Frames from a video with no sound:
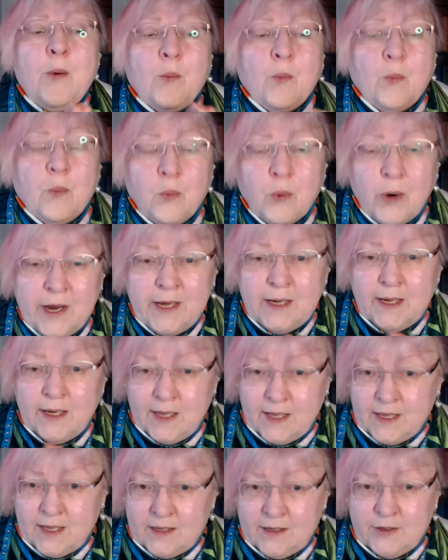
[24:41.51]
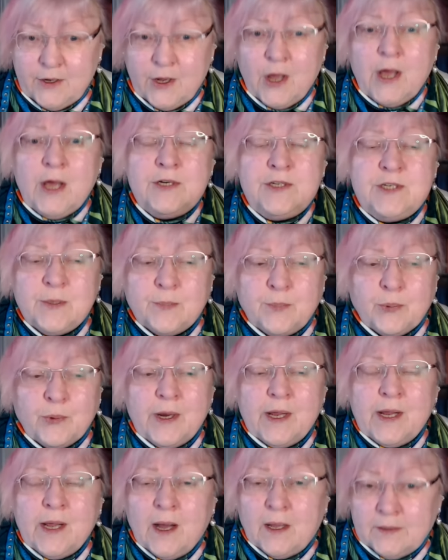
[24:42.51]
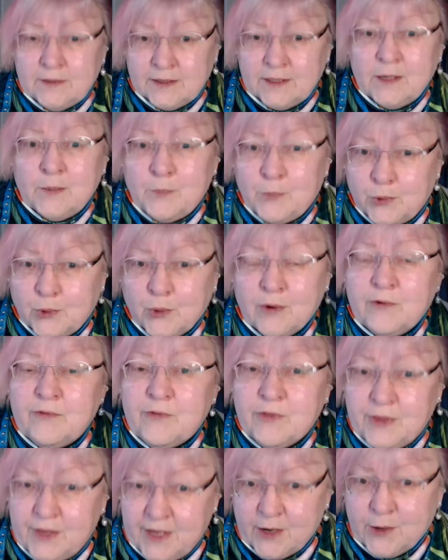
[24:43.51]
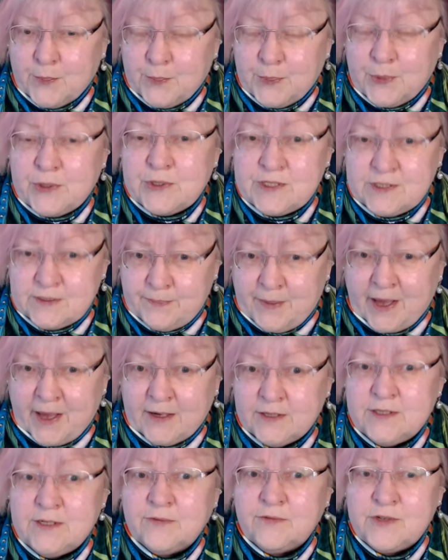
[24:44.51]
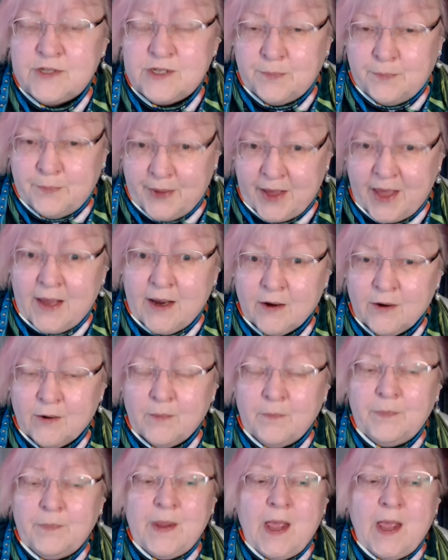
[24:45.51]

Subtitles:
We need to bring a little more of their perspective to bear.